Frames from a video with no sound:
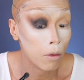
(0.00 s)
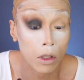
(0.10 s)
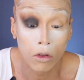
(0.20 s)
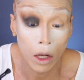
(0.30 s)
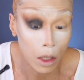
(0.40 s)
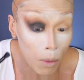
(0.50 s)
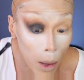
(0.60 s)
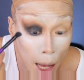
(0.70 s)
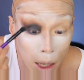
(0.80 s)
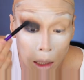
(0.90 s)
Let's try this
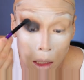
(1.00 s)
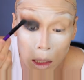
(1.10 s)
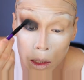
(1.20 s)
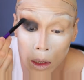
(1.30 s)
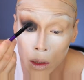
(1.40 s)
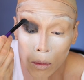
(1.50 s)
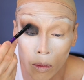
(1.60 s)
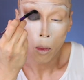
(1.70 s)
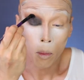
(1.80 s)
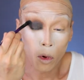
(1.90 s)
black, is
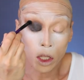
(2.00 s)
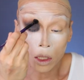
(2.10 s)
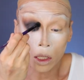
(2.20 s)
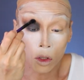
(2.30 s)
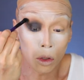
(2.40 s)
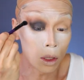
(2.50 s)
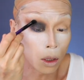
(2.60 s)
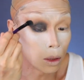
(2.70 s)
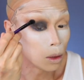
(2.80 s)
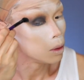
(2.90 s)
pretty good.
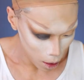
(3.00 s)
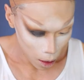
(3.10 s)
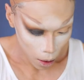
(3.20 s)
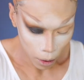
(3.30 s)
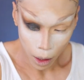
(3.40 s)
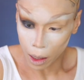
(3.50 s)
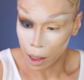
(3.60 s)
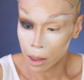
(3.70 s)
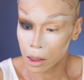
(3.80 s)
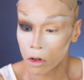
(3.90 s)
Okay,
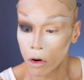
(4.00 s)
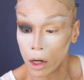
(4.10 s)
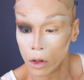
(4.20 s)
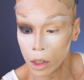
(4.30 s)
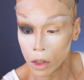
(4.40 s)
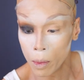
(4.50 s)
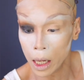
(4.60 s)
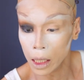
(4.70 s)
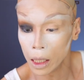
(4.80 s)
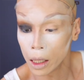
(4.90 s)
let's try to use as
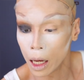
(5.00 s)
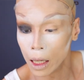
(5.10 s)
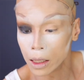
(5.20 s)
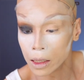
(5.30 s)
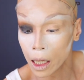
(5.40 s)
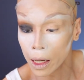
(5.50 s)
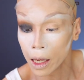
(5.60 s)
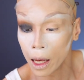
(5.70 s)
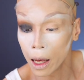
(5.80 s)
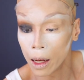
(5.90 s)
many colors as I
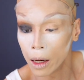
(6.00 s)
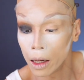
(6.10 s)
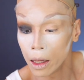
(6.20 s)
can.